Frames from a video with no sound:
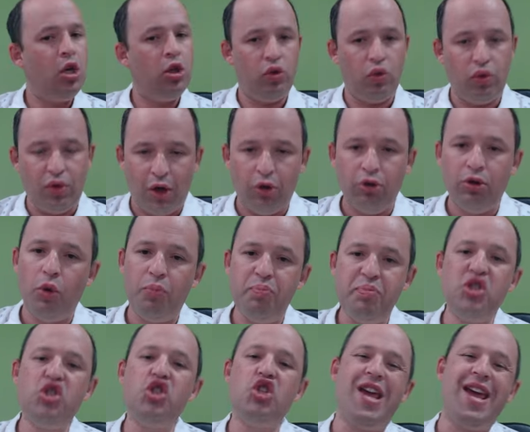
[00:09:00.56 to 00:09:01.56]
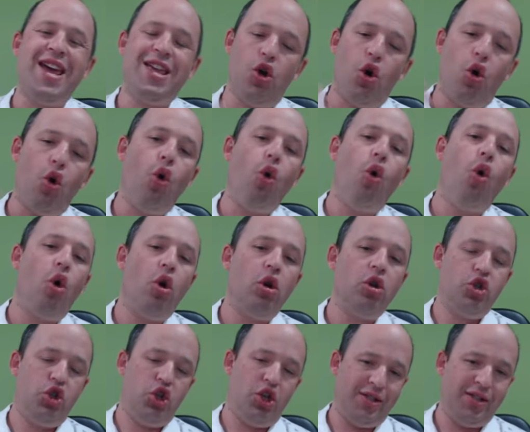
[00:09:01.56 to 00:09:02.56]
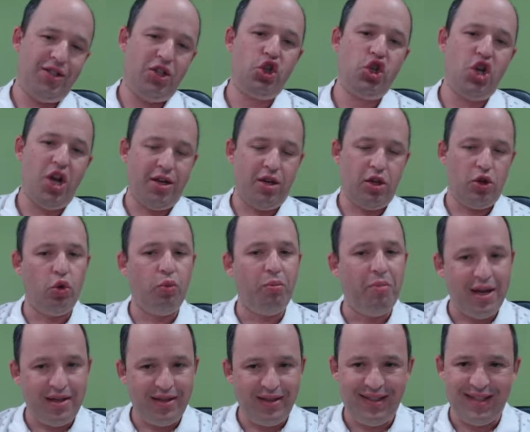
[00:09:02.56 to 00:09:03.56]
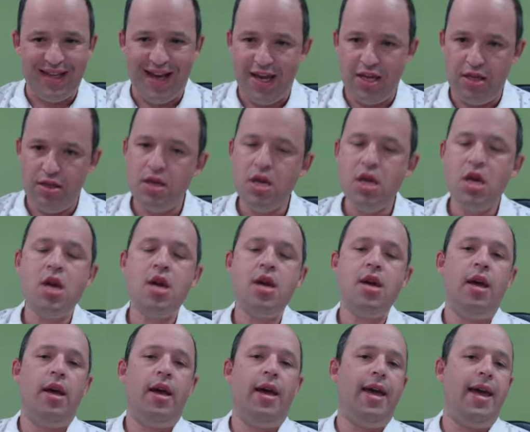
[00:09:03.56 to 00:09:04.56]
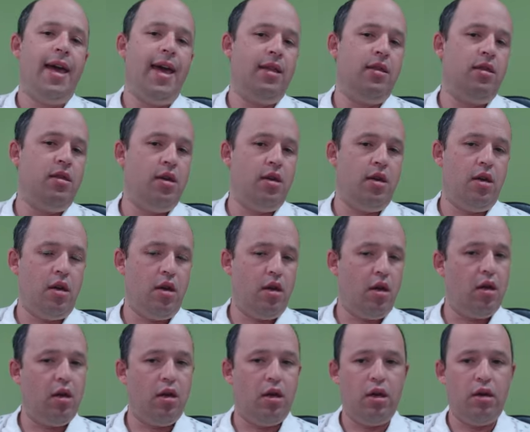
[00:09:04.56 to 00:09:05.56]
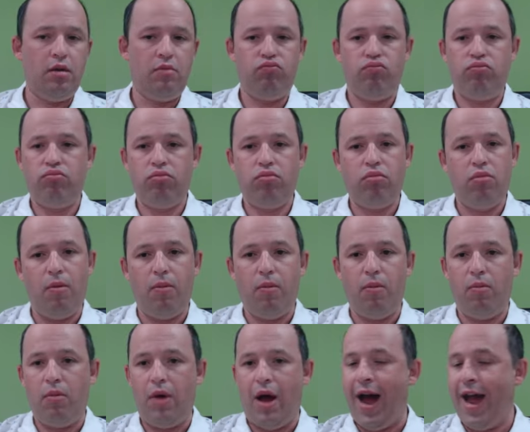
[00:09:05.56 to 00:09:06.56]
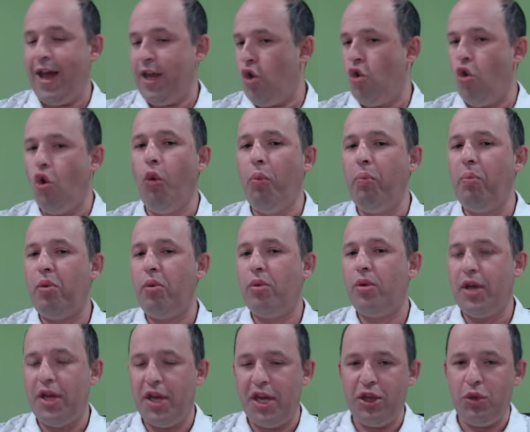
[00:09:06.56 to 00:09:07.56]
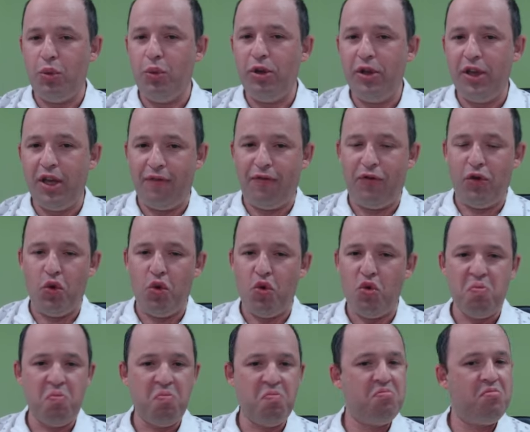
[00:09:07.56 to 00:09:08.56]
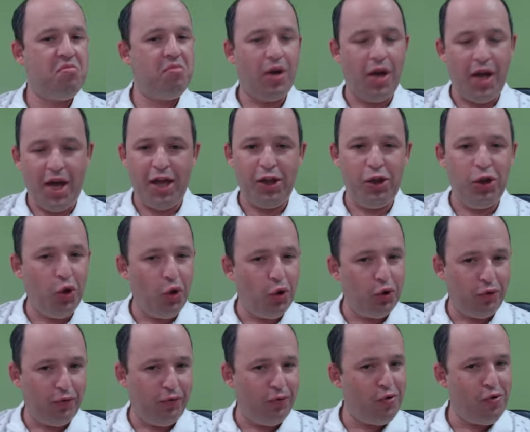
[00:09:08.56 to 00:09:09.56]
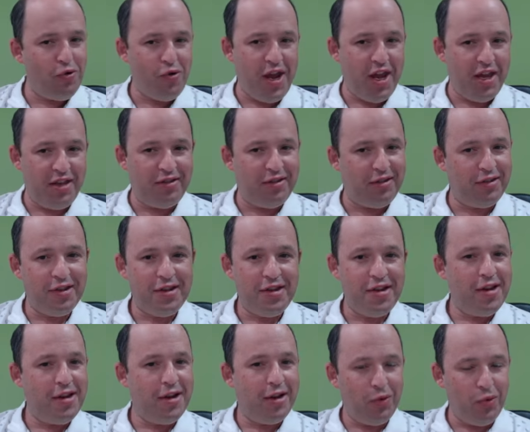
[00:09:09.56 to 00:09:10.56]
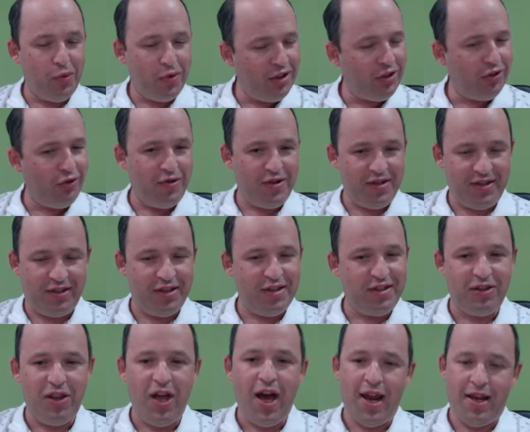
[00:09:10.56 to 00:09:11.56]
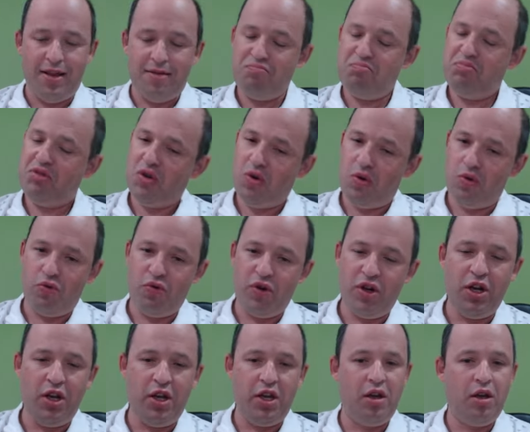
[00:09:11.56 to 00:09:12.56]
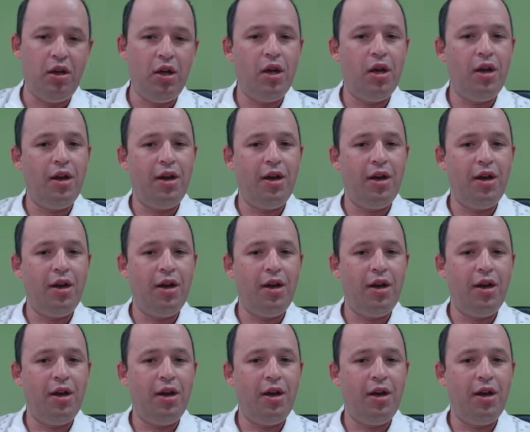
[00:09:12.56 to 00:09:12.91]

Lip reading: to download PGN or just check it on my site. And I hope it will give you a lot of great victories, this line. So really,